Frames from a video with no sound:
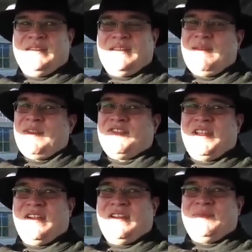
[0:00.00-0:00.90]
That was
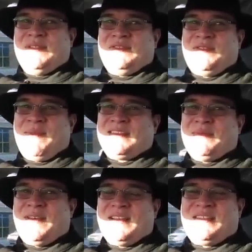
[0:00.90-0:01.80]
near to
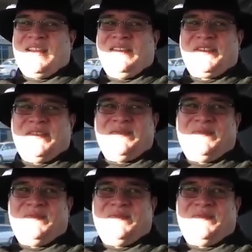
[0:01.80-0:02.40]
maximize sales.